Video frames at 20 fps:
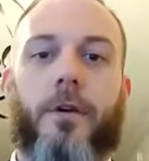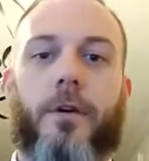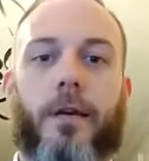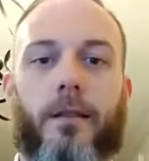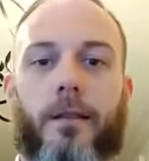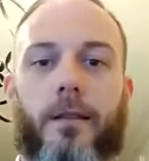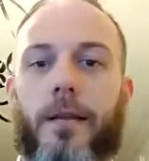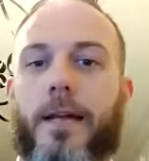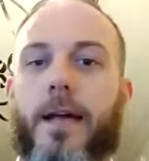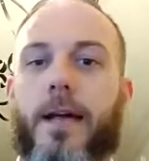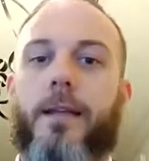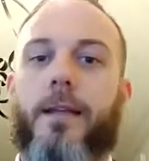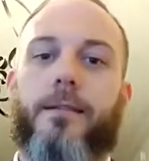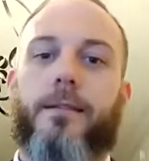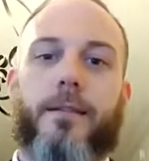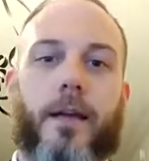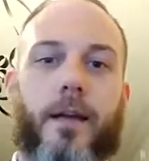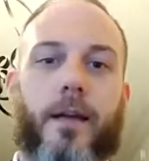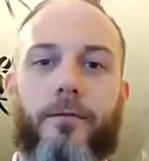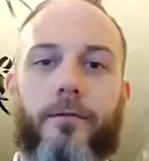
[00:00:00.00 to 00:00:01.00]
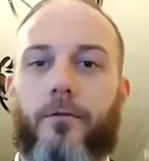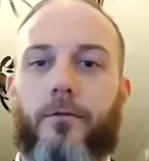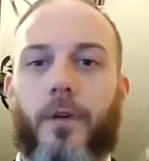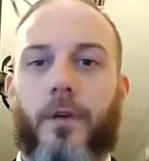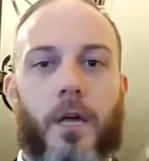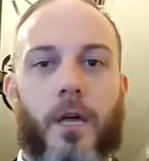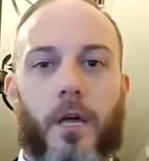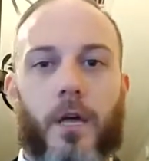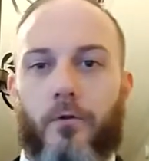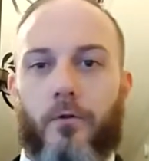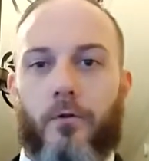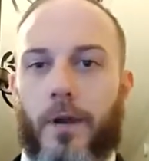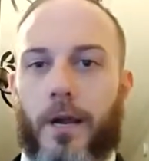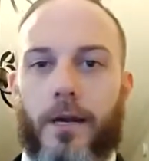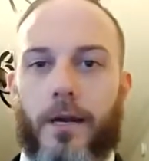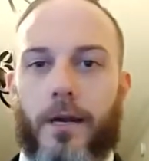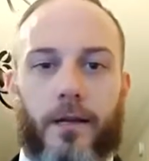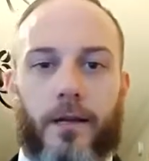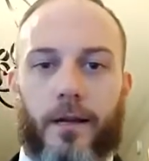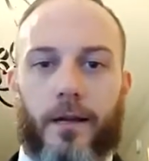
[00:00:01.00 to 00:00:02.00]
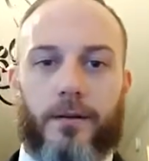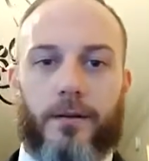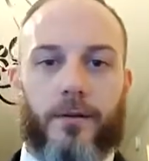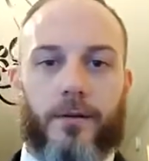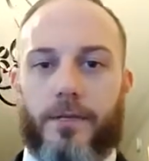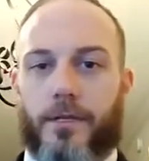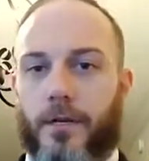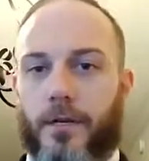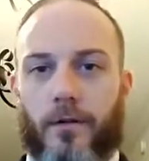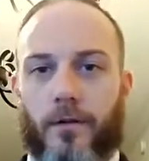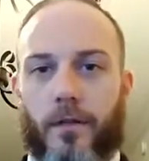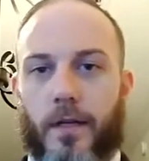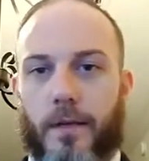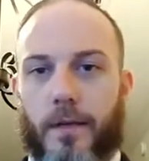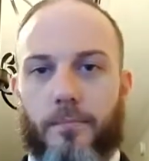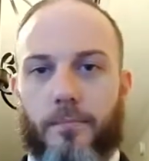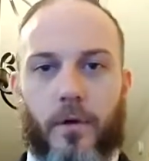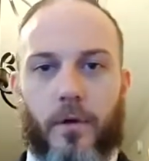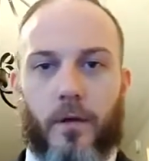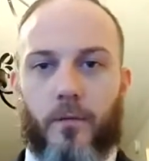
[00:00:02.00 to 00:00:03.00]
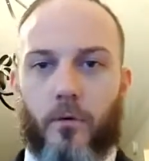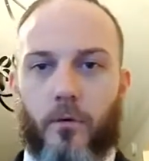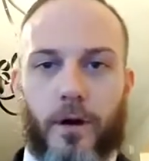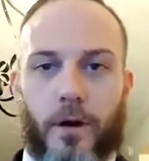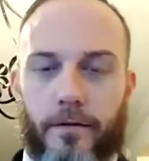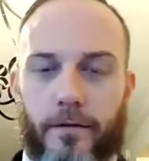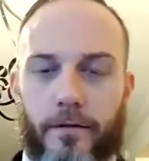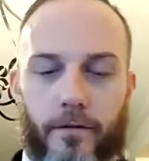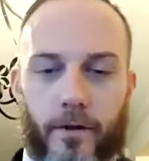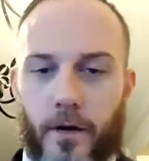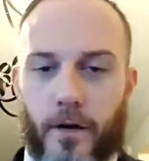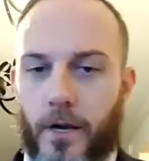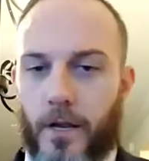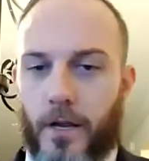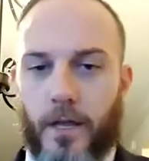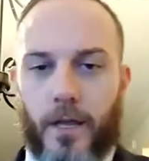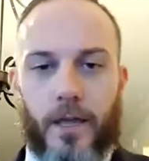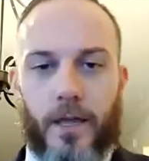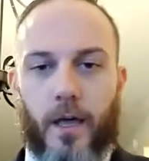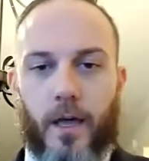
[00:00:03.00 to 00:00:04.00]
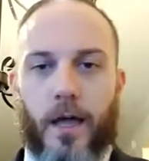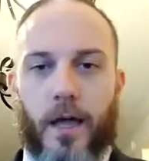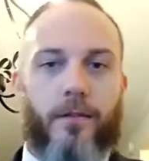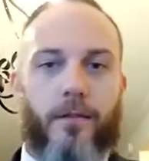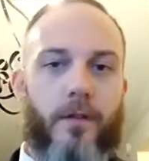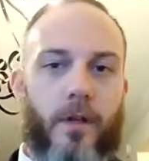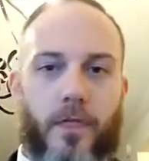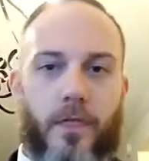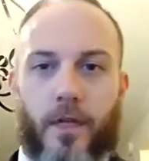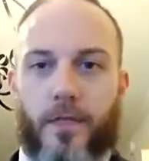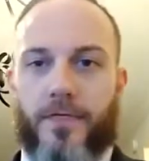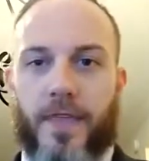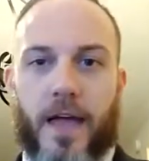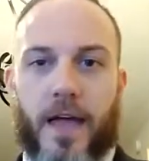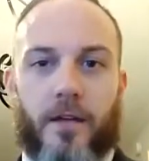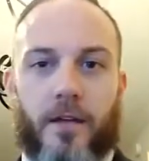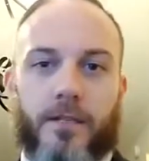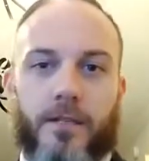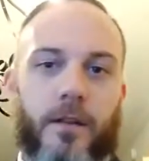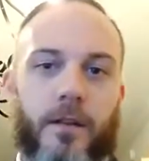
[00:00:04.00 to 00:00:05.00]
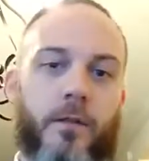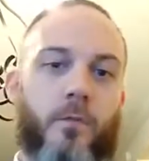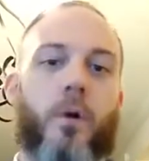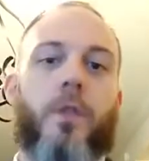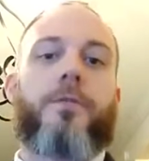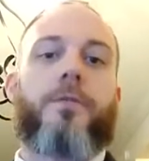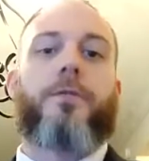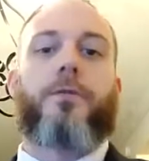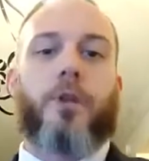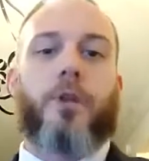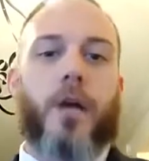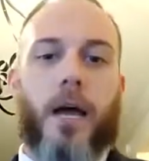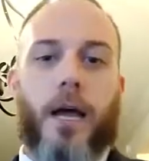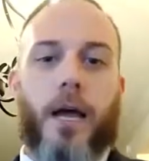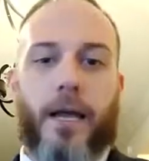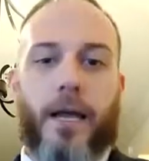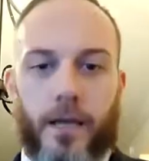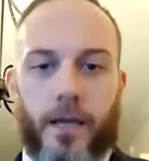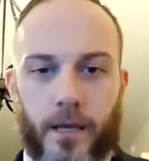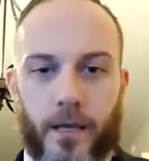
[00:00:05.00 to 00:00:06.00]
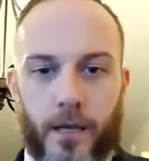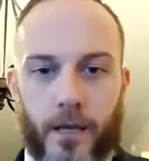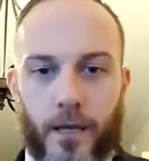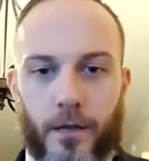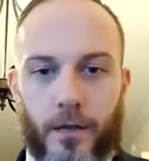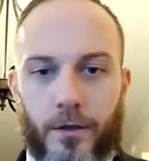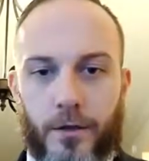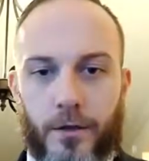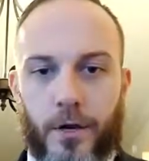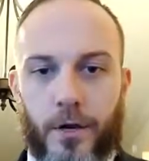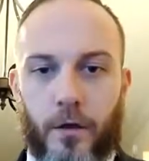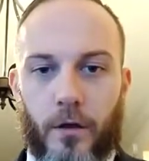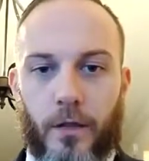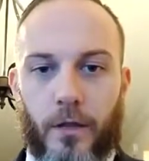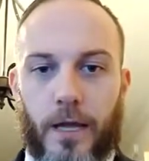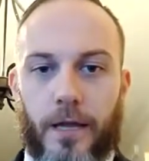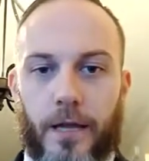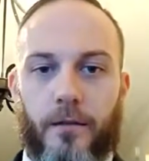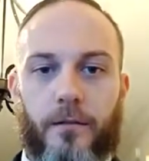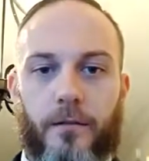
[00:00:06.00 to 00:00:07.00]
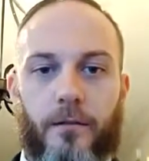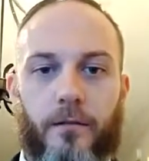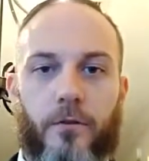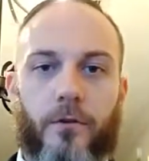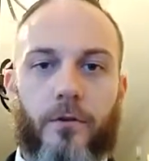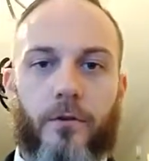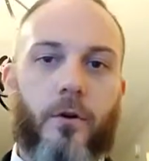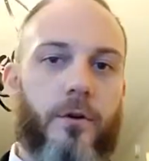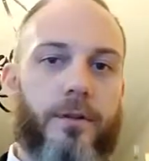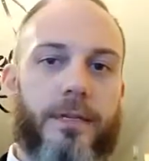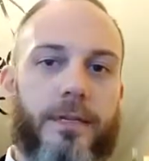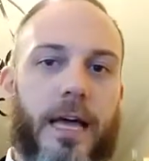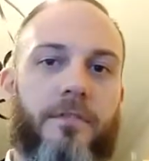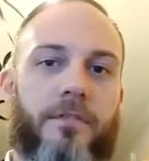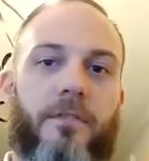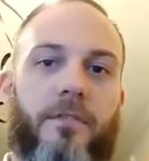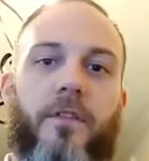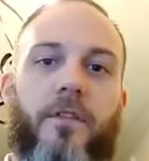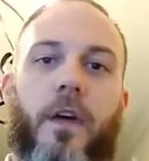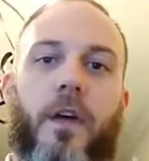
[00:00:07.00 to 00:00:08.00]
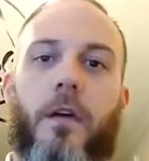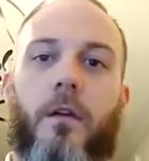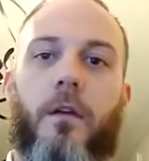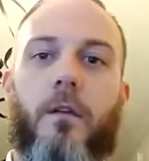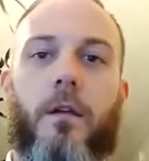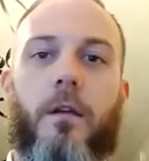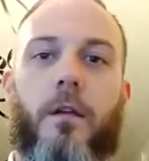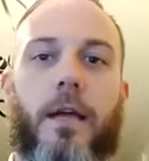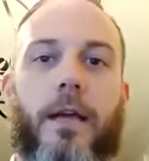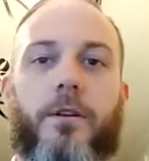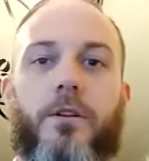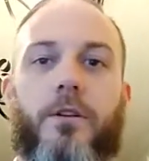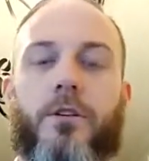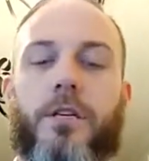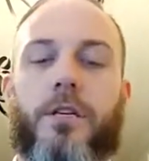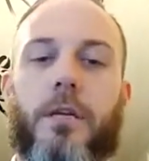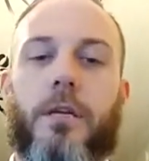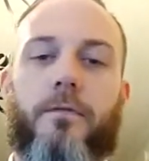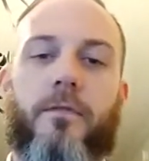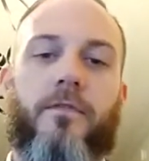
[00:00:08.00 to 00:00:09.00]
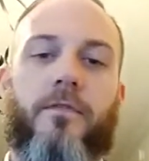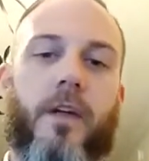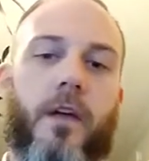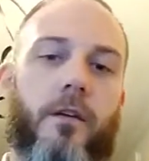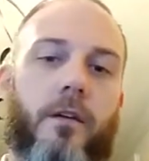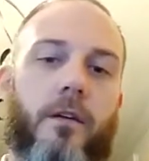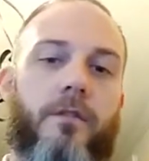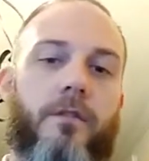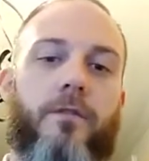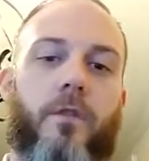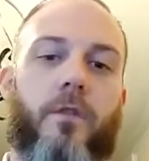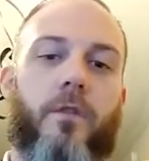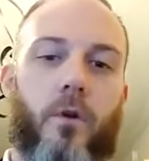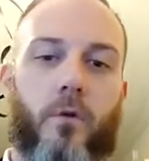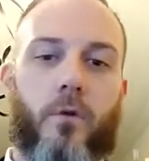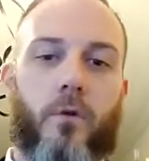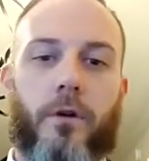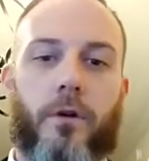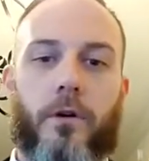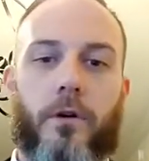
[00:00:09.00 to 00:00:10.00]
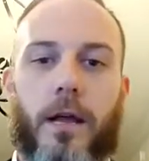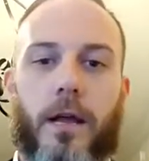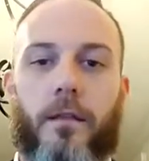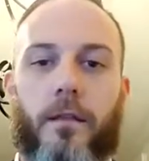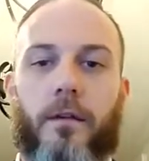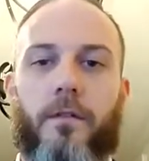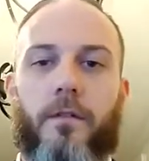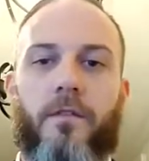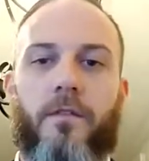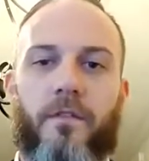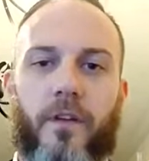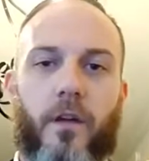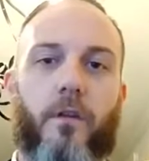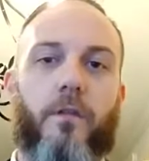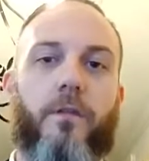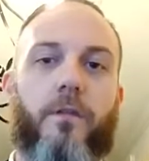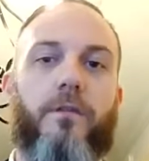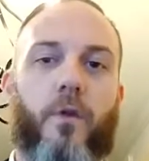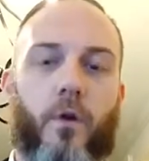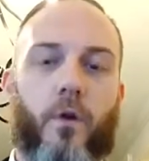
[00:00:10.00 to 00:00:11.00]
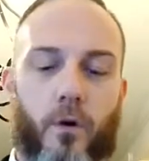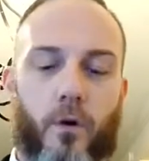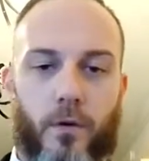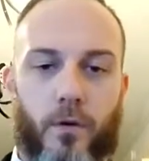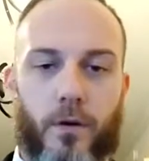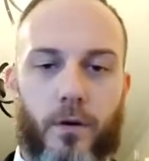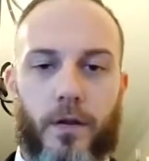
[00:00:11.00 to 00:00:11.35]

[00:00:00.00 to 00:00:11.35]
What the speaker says: right? Like Einstein created electricity or the light bulb or whatever on the 1001st try. You know, like you're going to have to fail and just keep failing forward, right? Like fail forward.